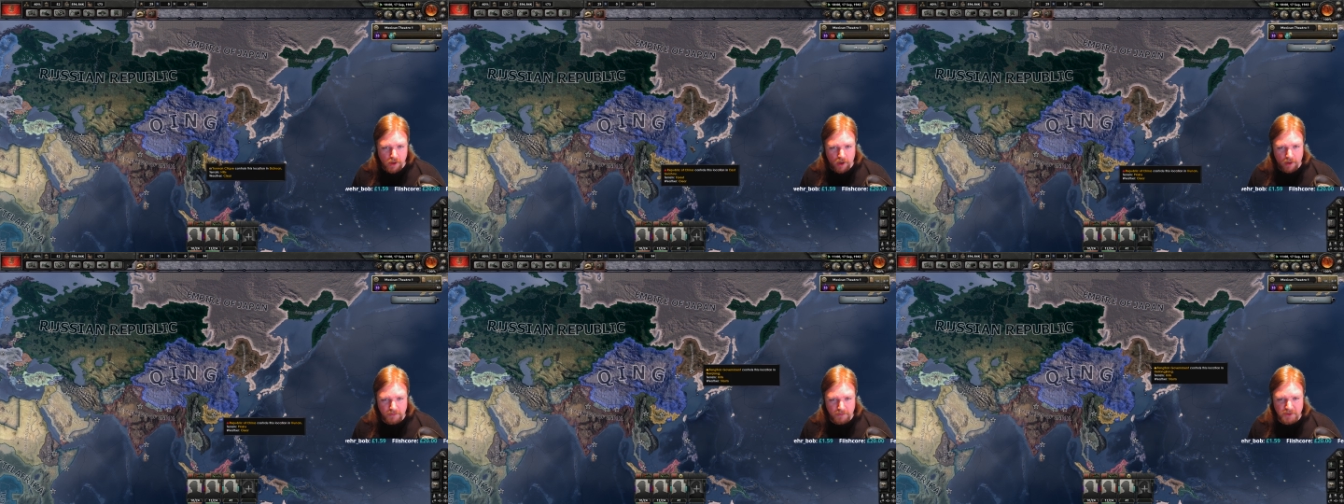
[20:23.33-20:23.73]

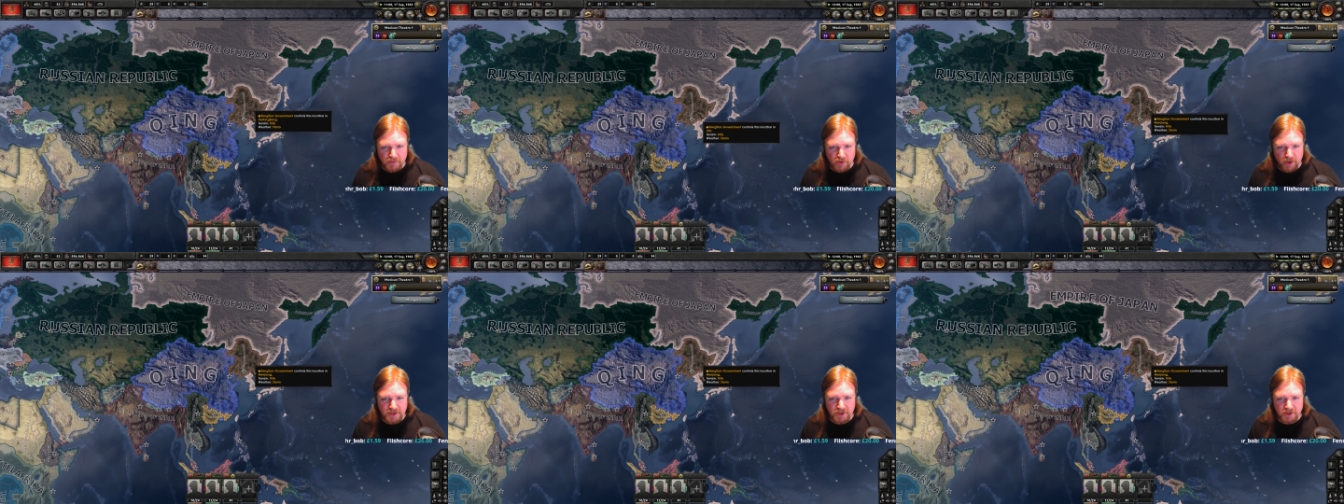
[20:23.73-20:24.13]
I'm
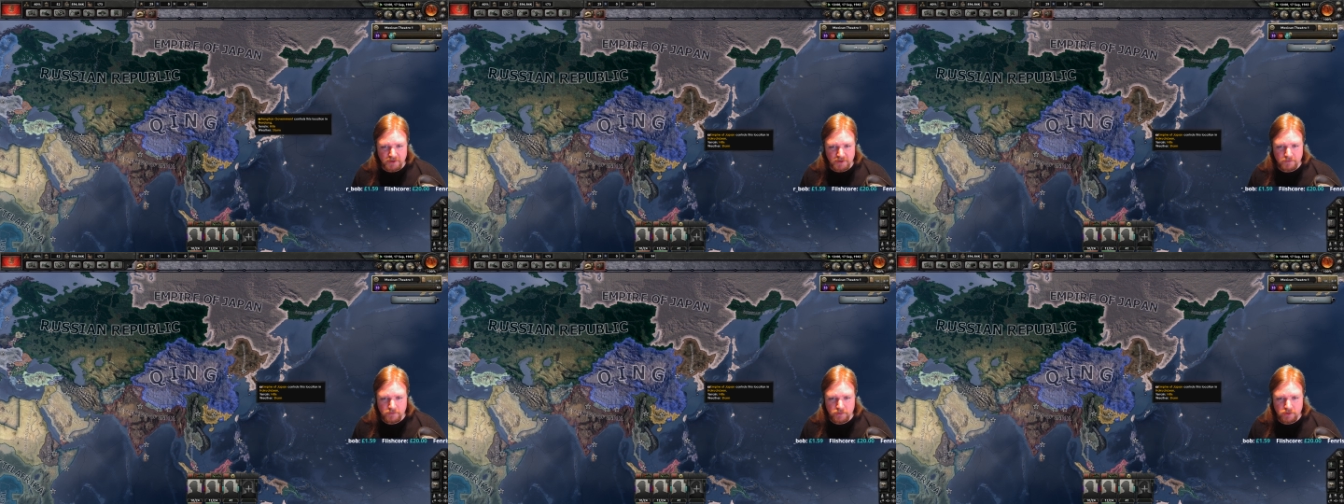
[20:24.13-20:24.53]
surprised that
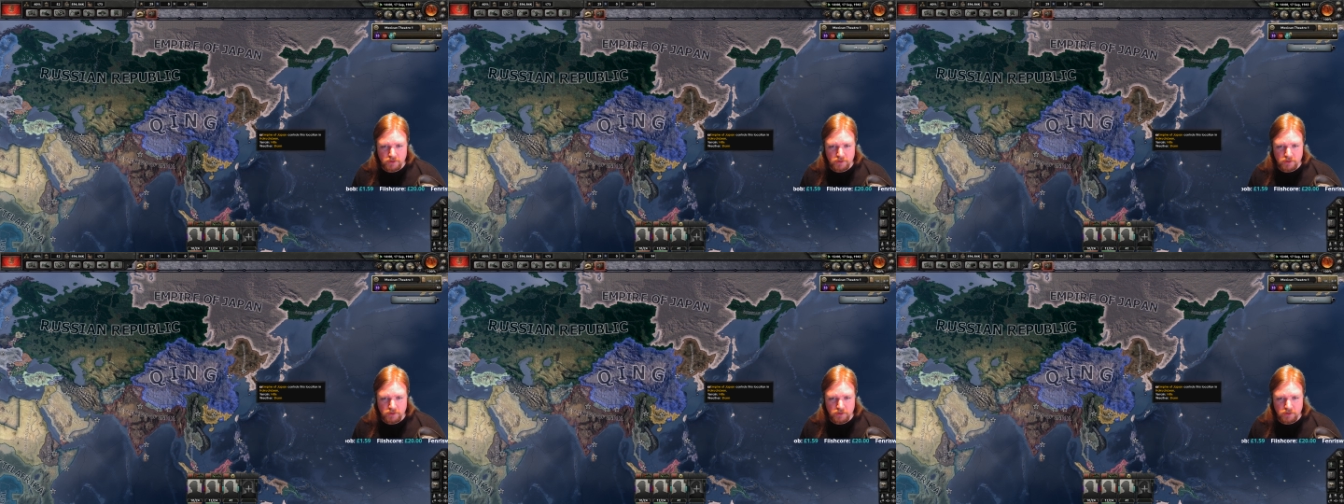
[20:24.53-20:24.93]

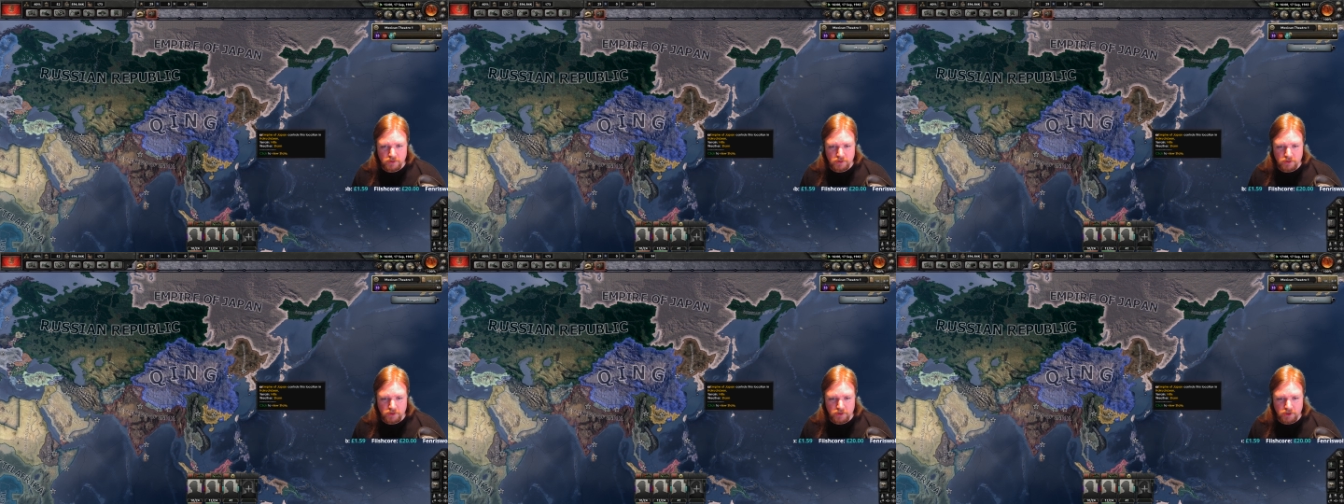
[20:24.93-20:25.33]

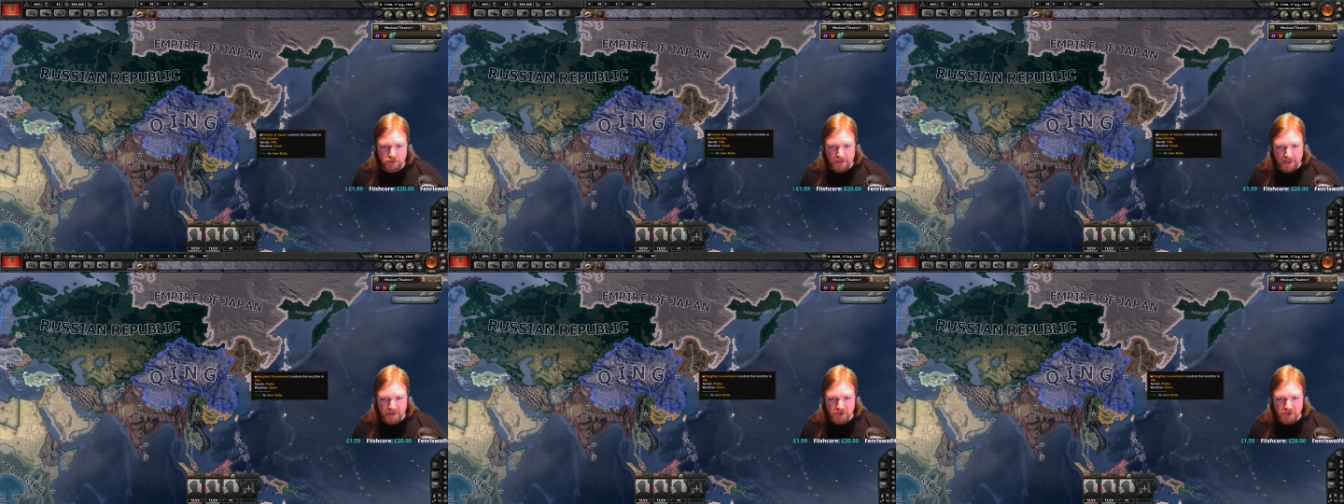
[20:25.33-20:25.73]

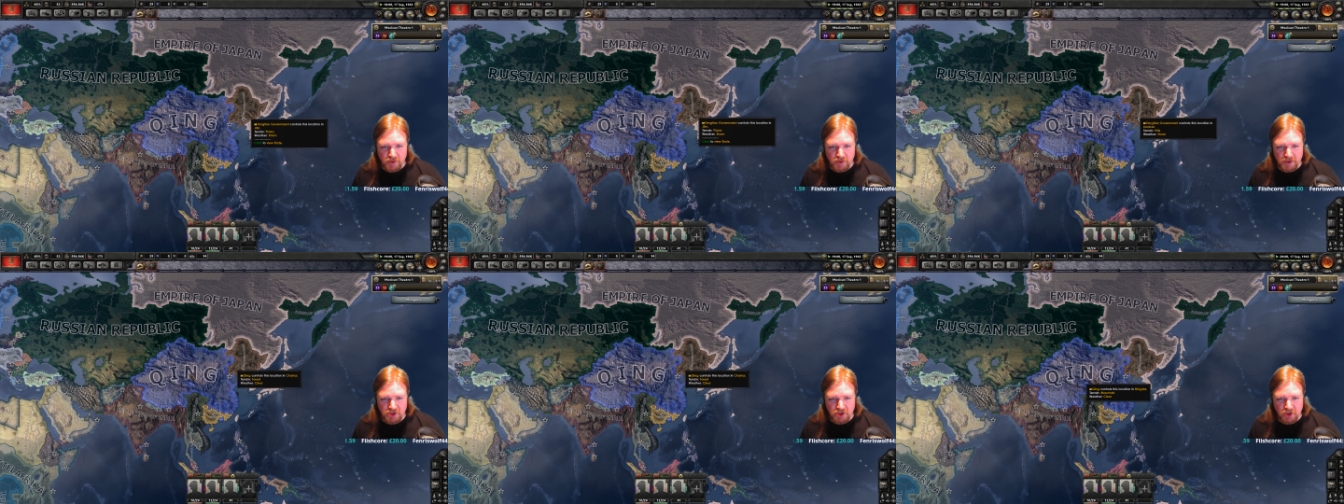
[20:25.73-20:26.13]
Japan's
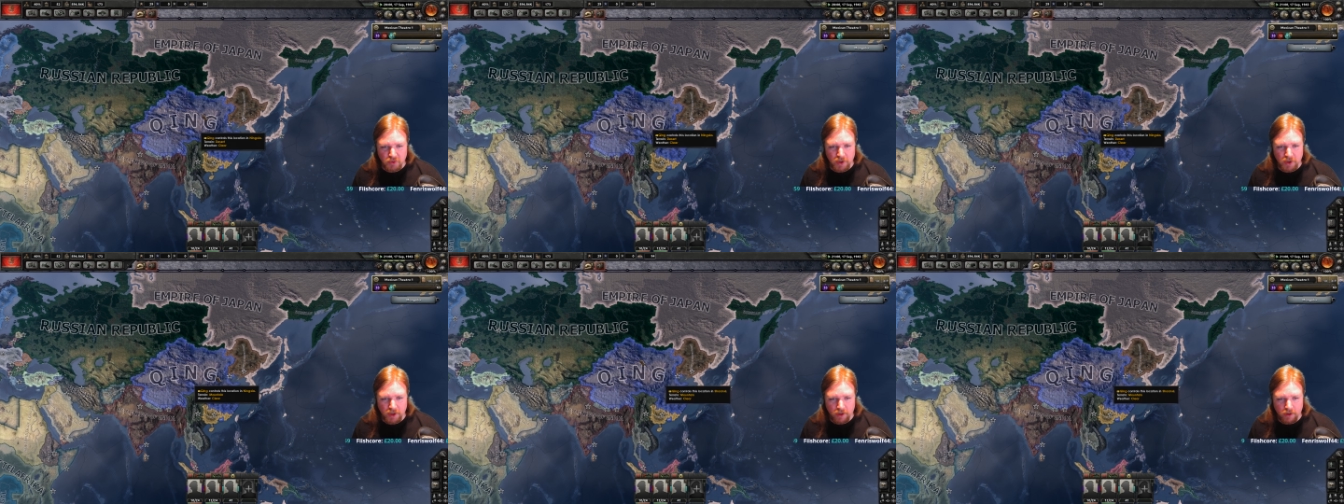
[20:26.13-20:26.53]
doing so
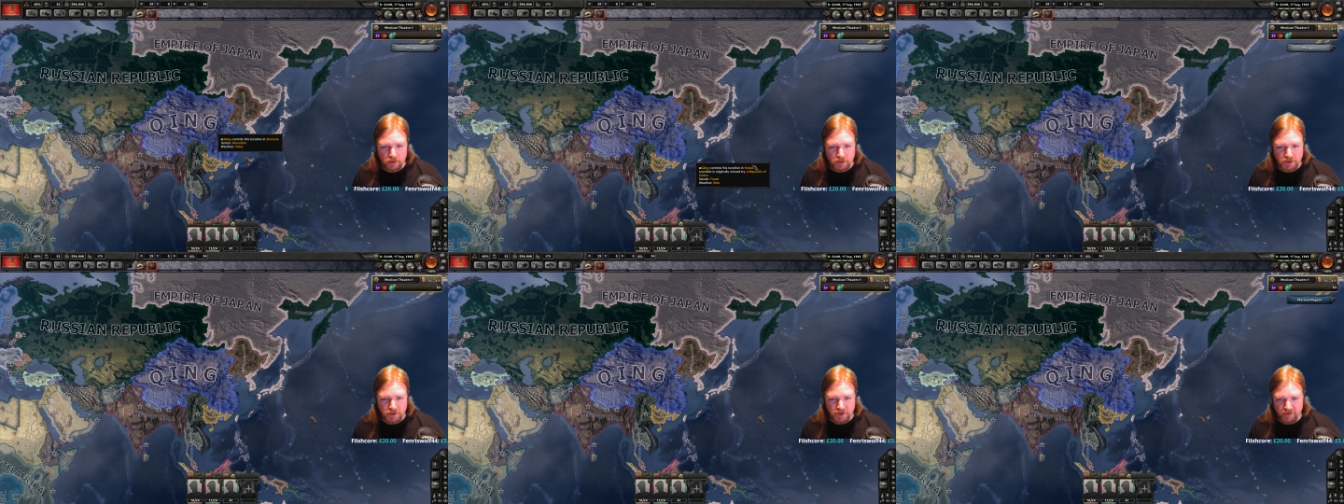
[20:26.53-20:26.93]
well
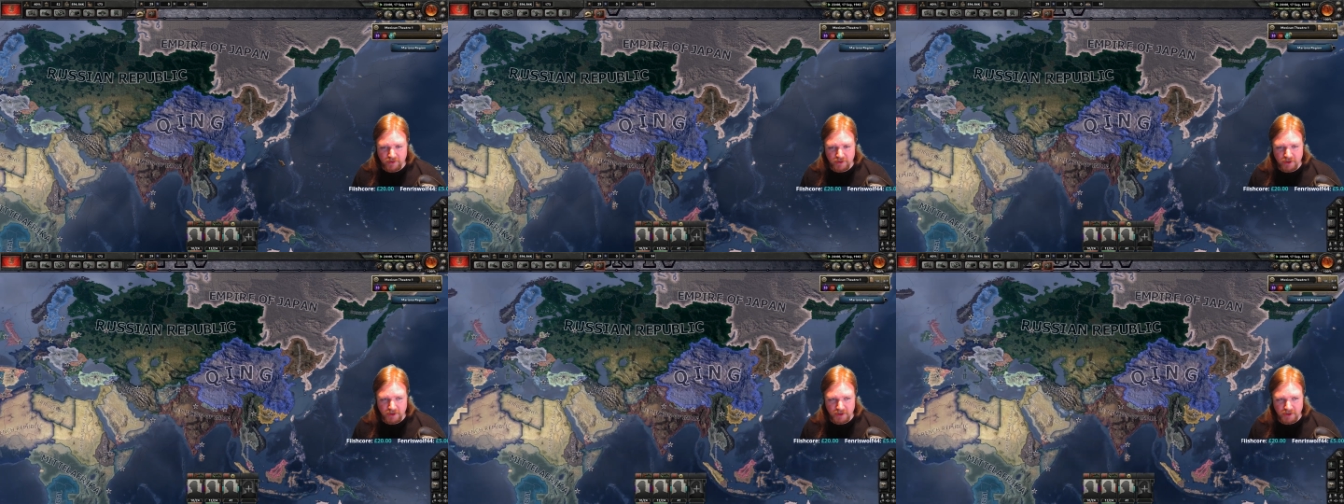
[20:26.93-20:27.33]
considering
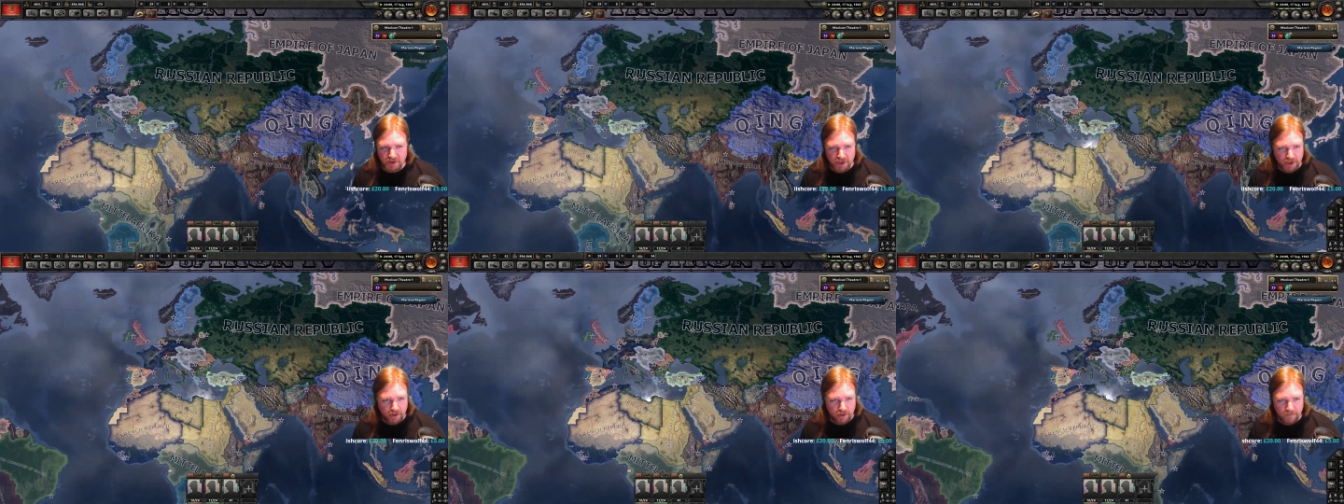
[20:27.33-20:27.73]
the size of Qing.